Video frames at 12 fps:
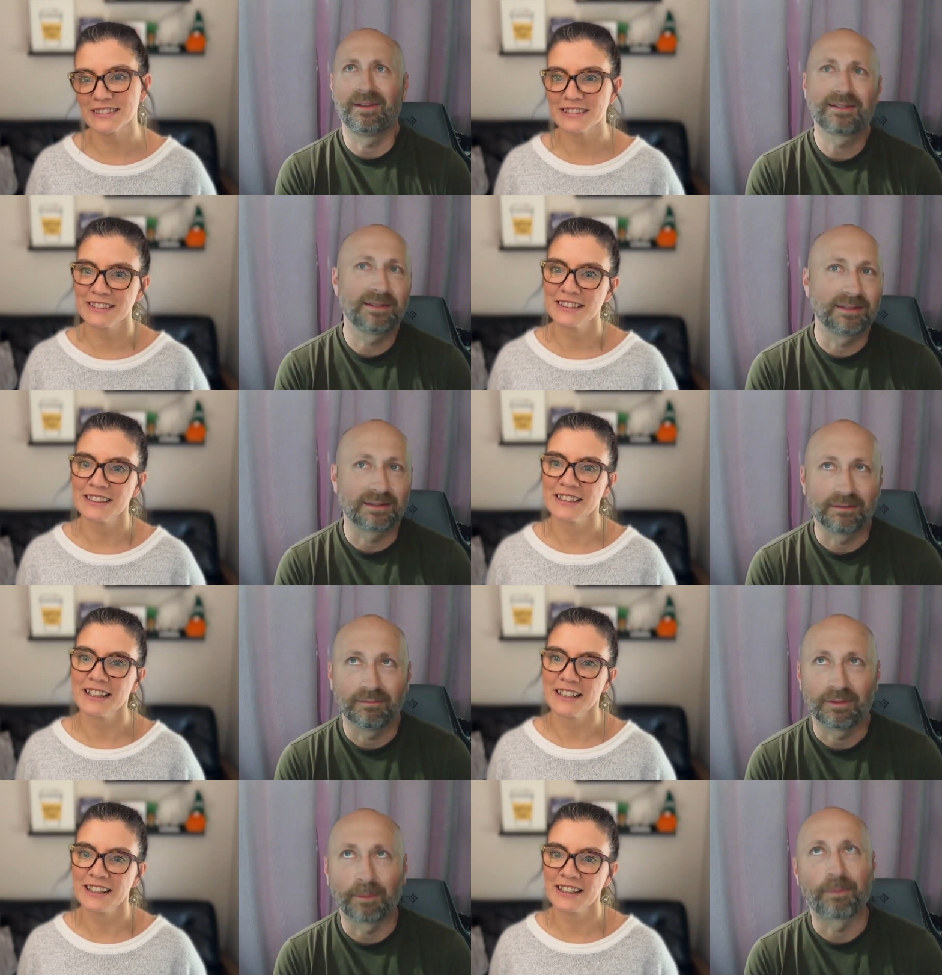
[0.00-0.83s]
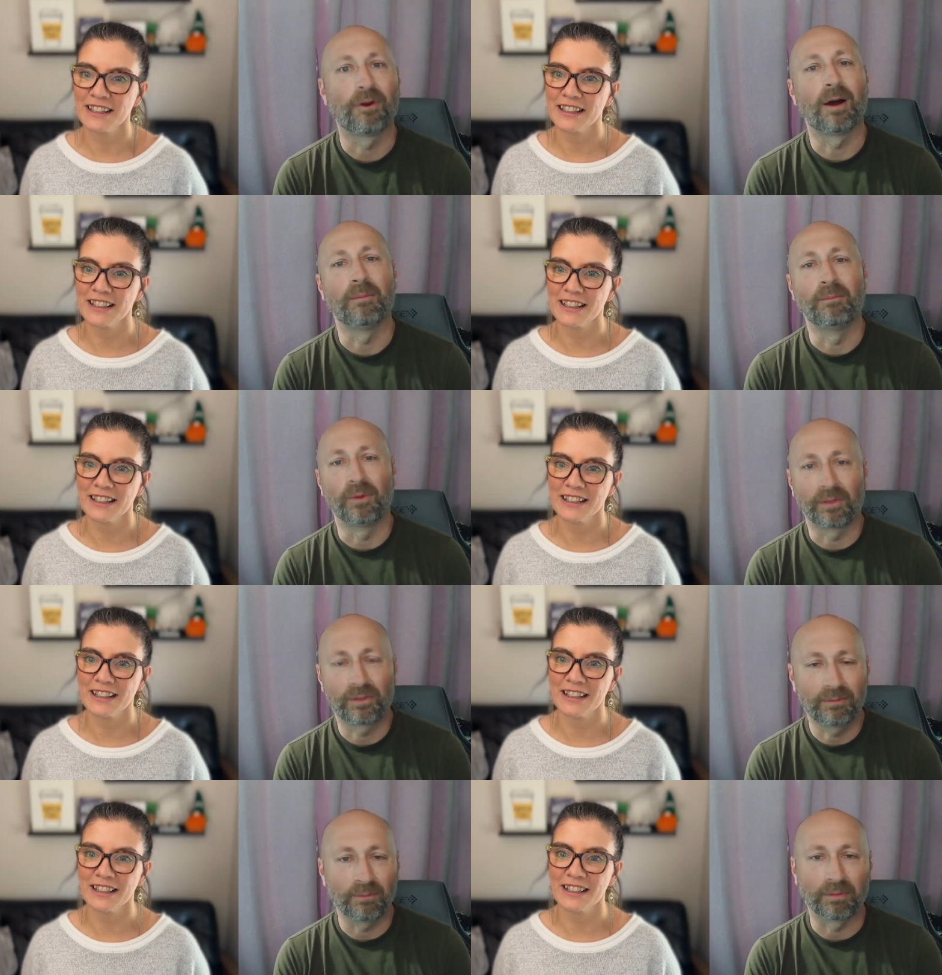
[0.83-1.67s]
Speaker 1: this is the problem
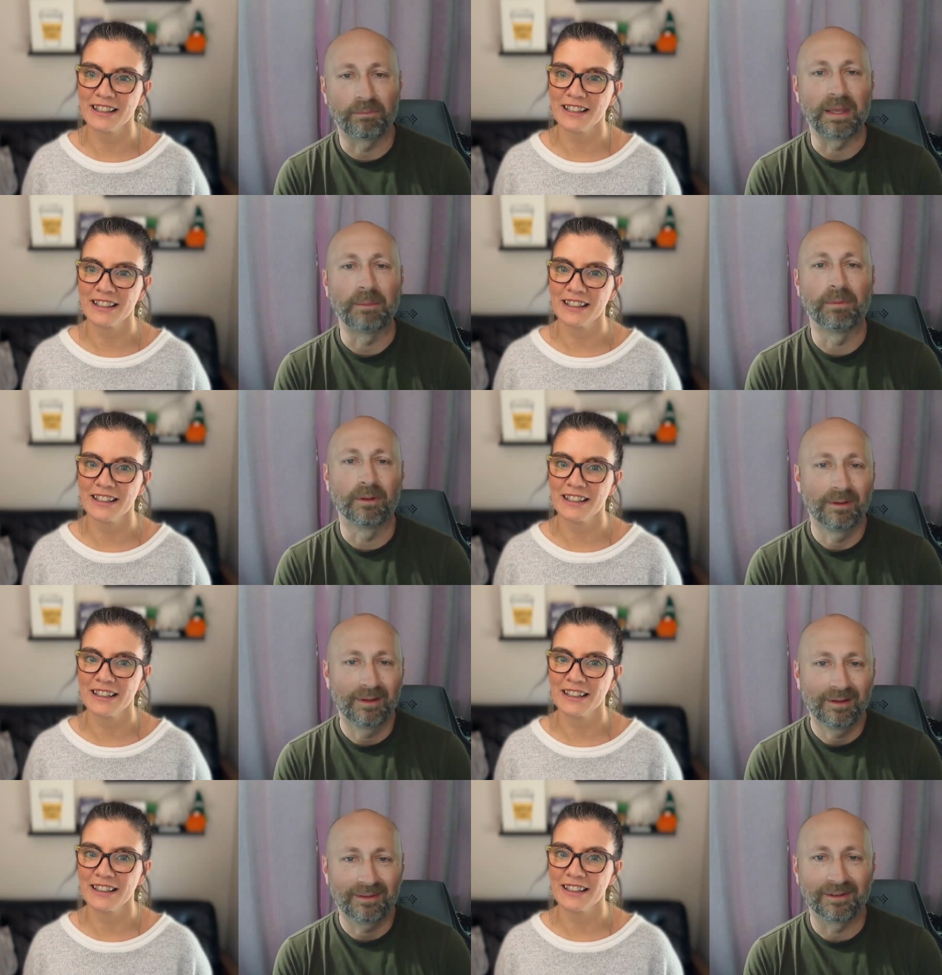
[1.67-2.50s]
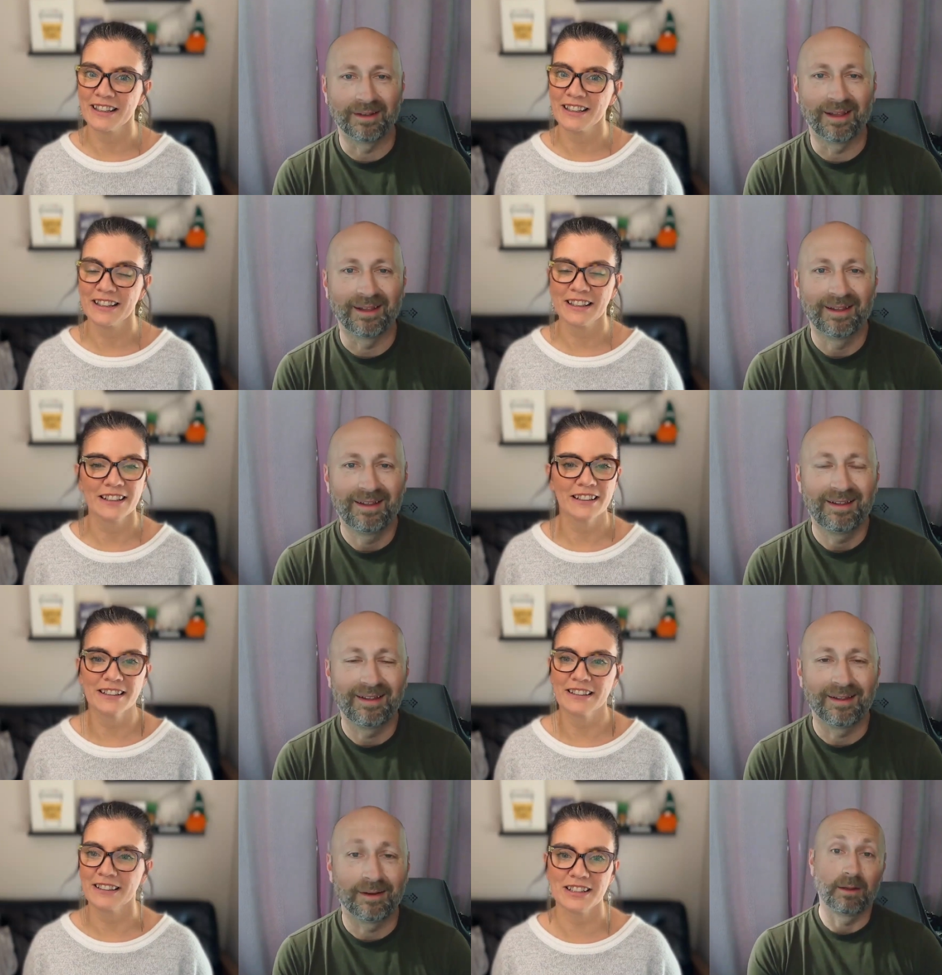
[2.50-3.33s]
with with people today
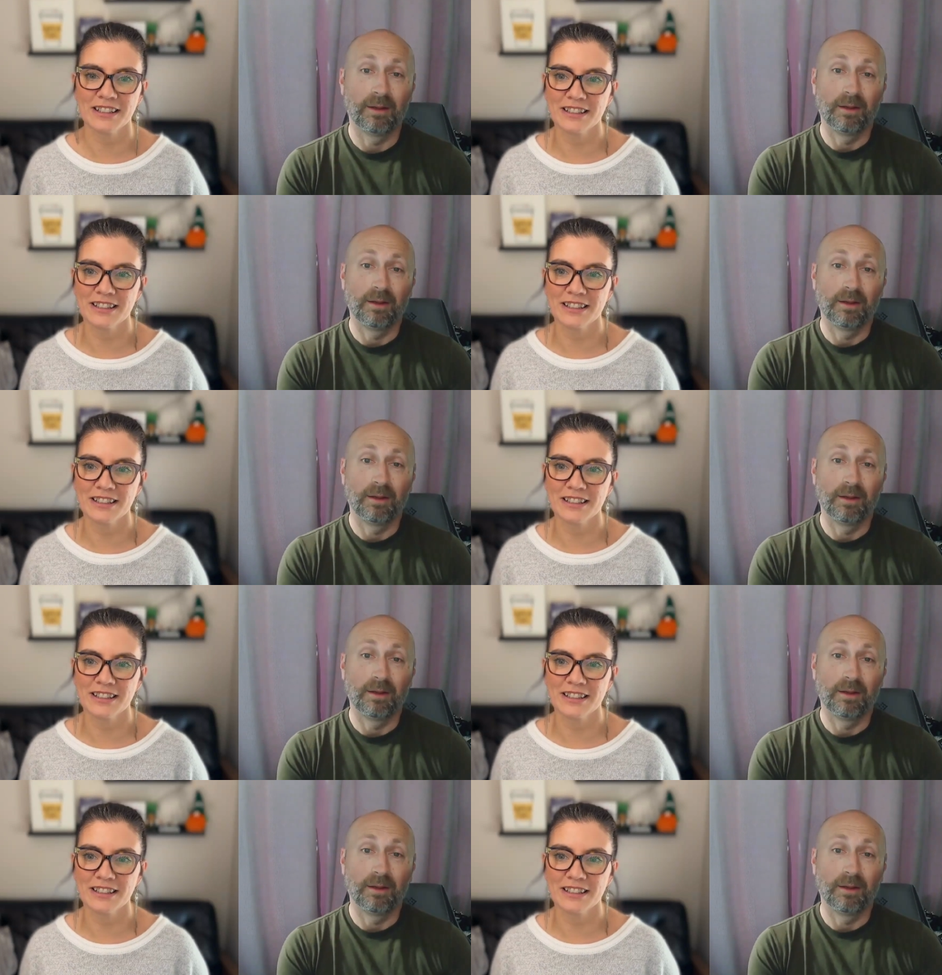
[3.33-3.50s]
and,